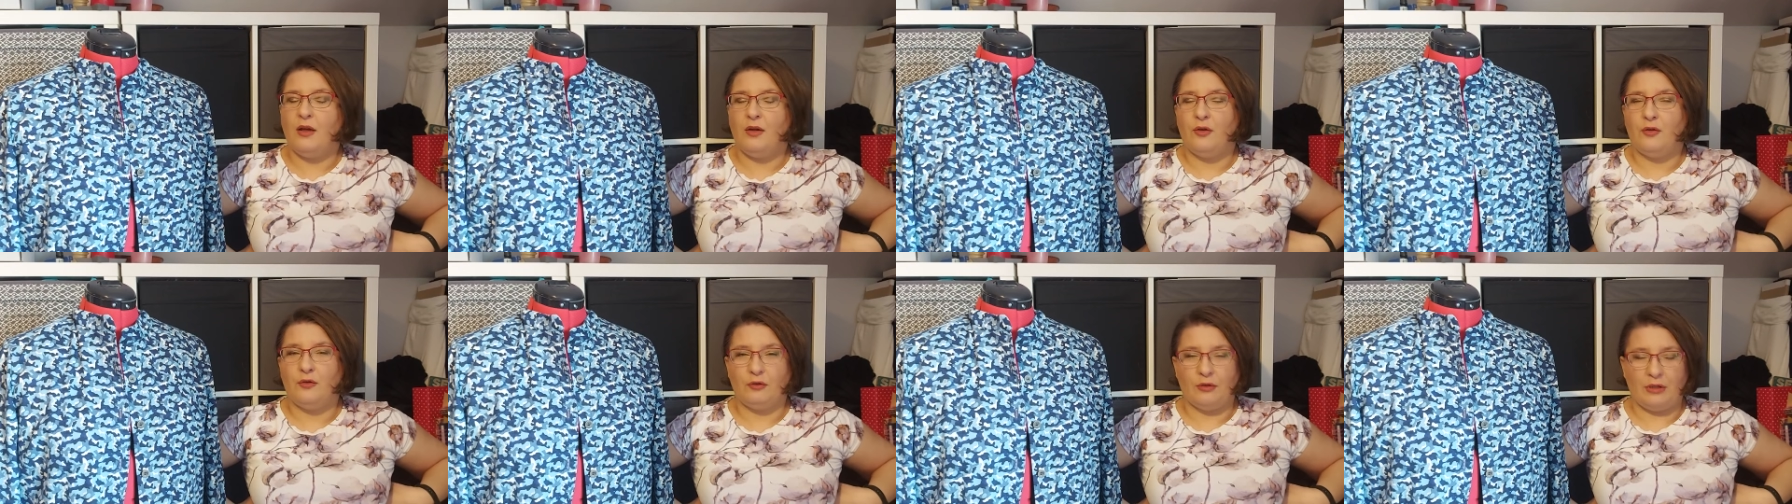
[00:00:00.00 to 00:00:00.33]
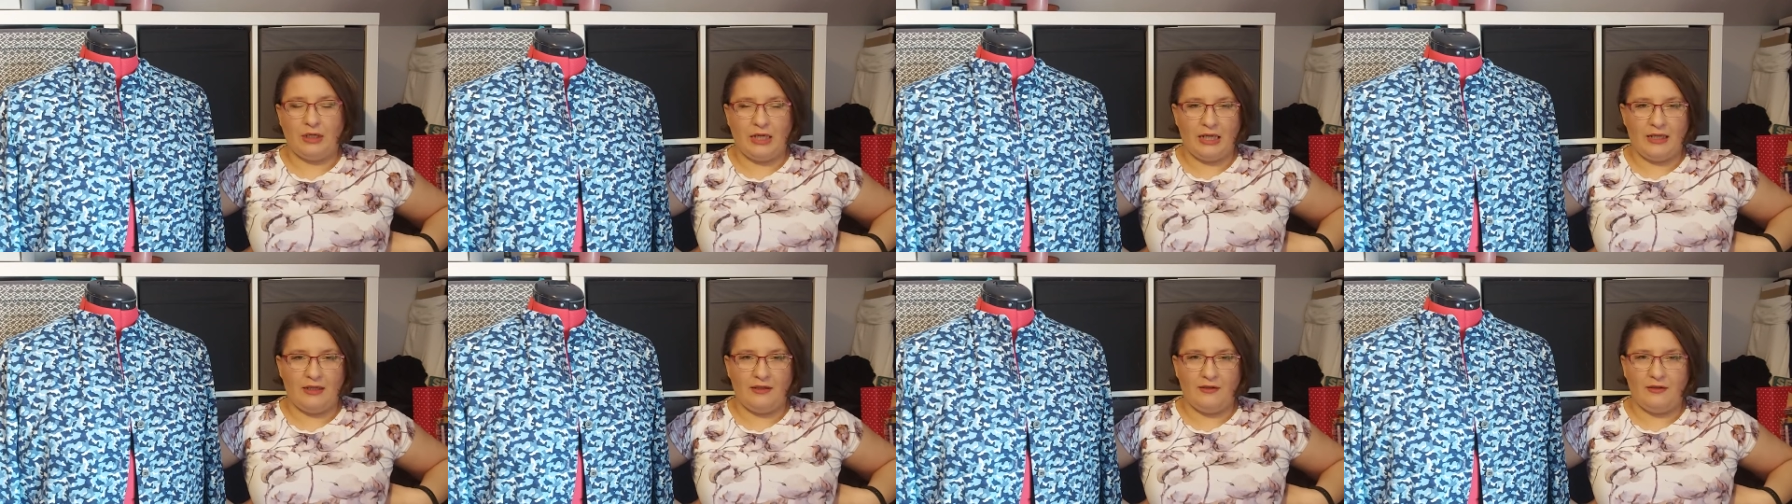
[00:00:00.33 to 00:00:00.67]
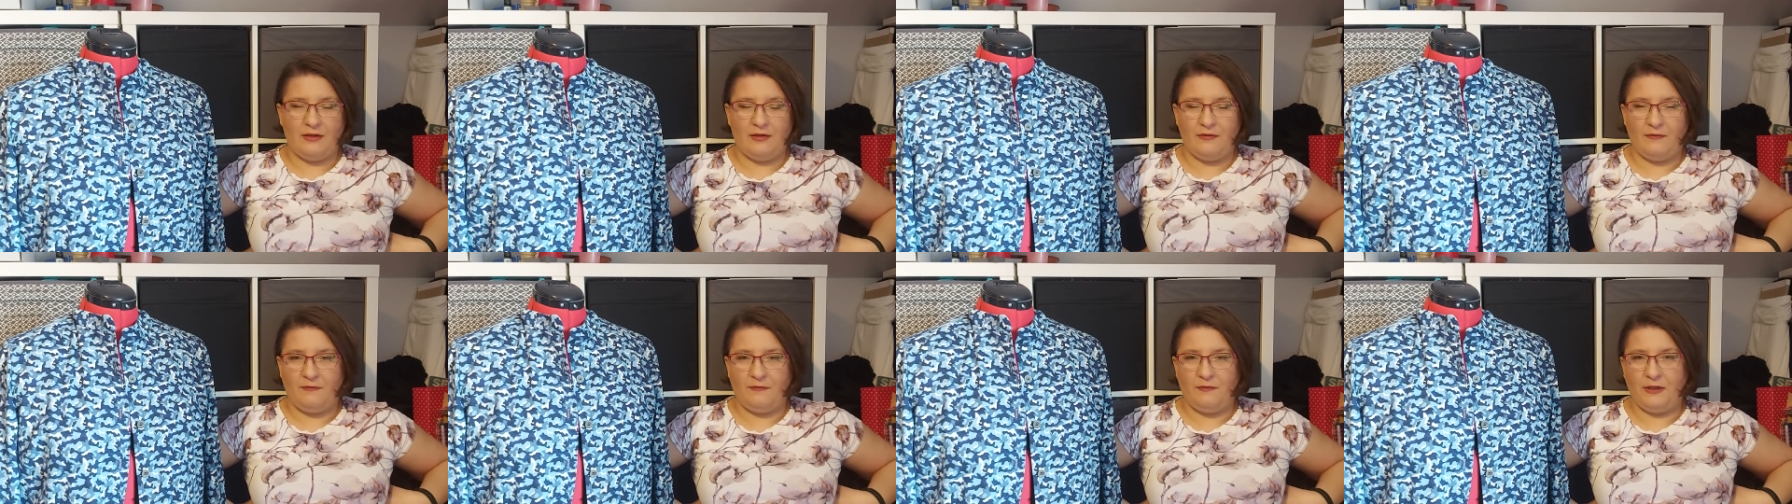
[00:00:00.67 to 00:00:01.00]
you can't
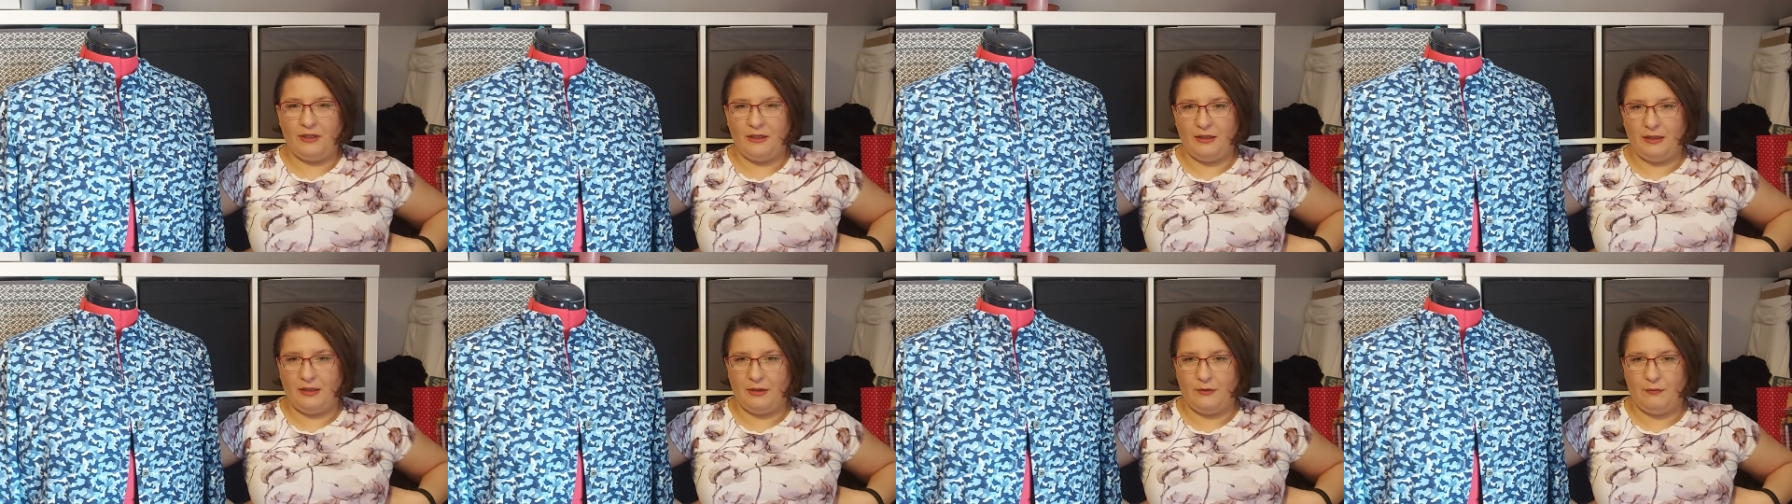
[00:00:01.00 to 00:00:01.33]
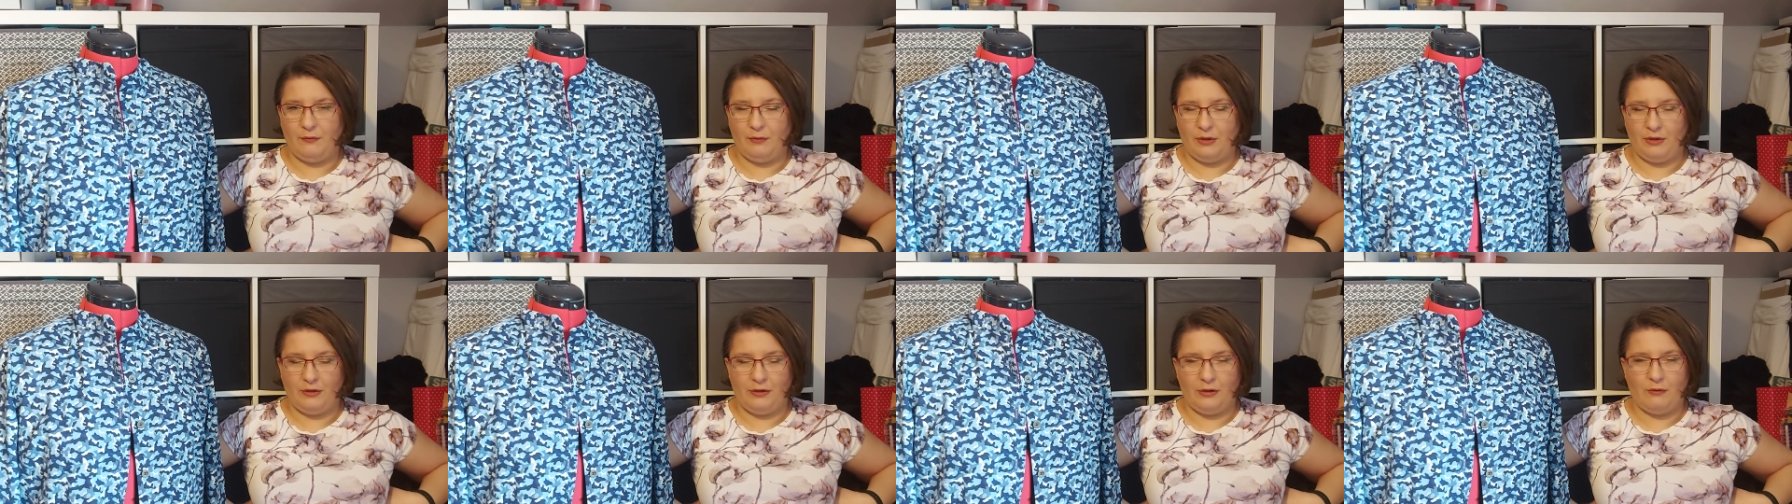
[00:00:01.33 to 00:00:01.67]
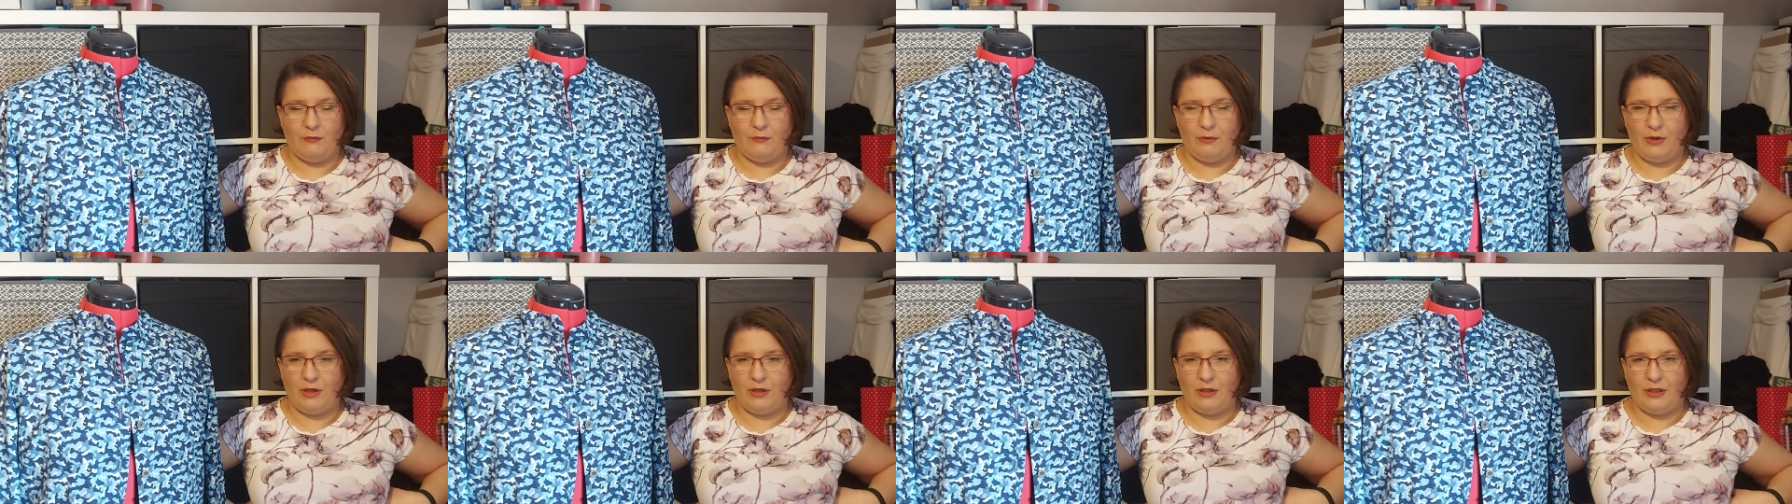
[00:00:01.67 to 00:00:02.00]
feel it when you're
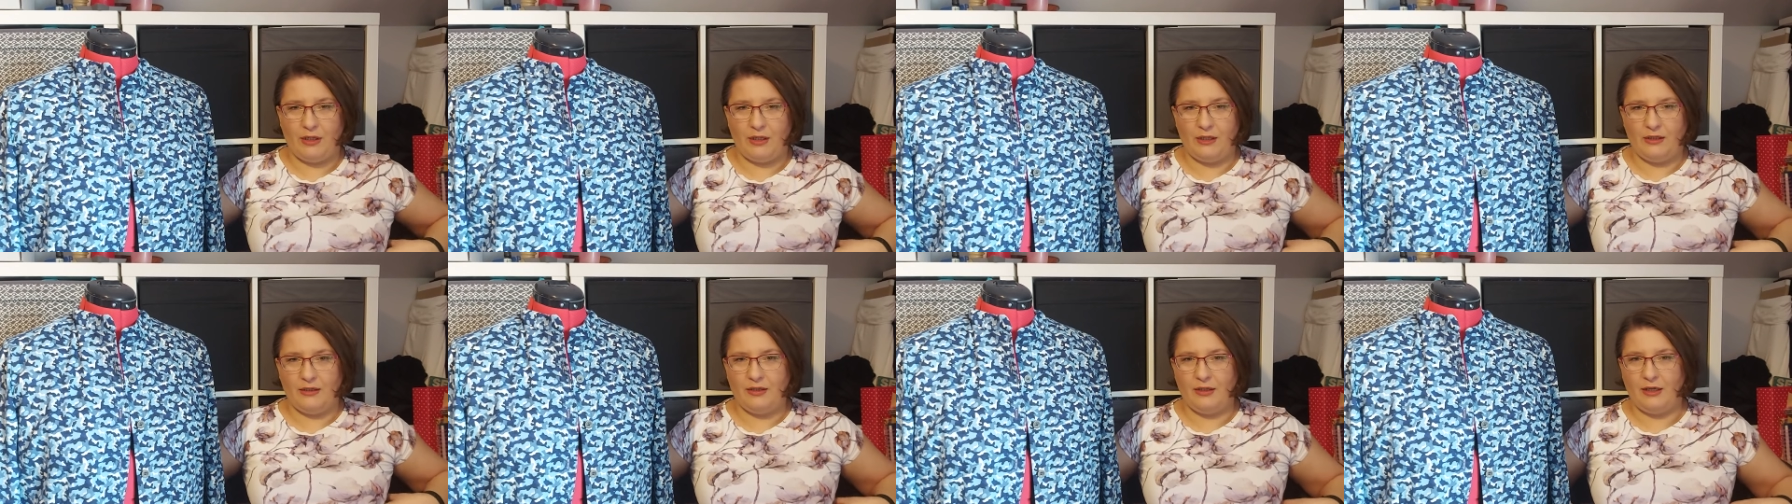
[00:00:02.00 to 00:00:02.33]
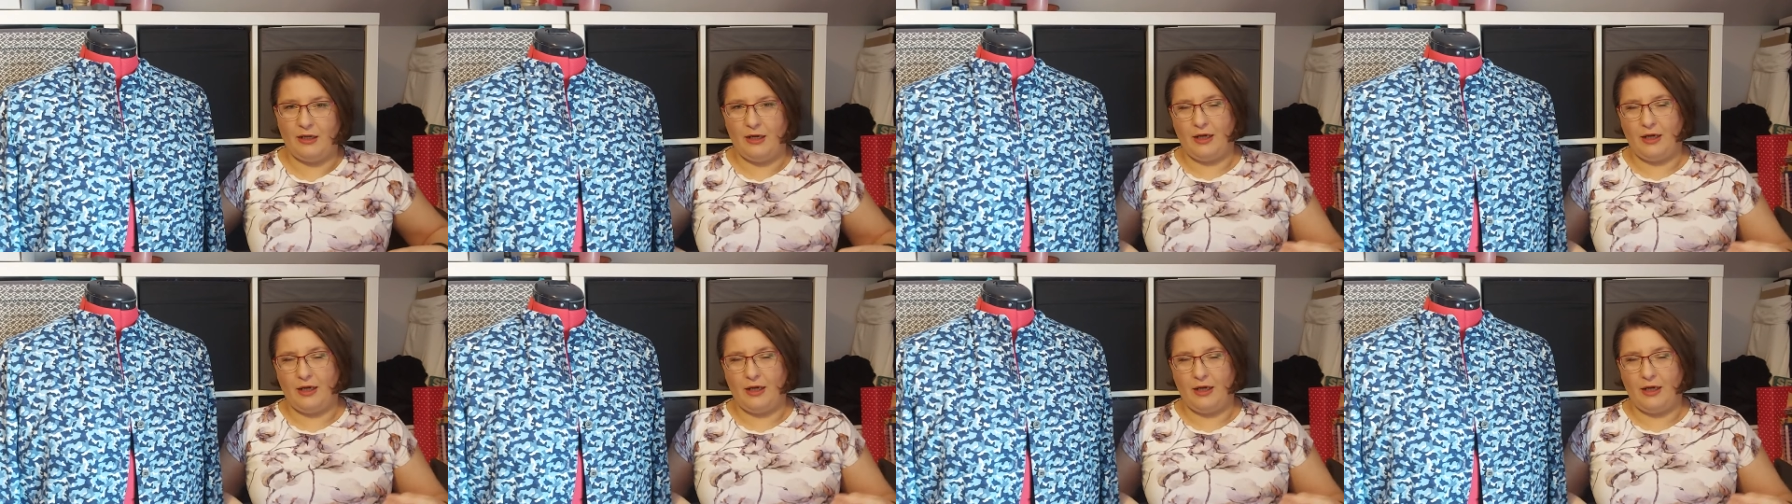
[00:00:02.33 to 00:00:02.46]
wearing it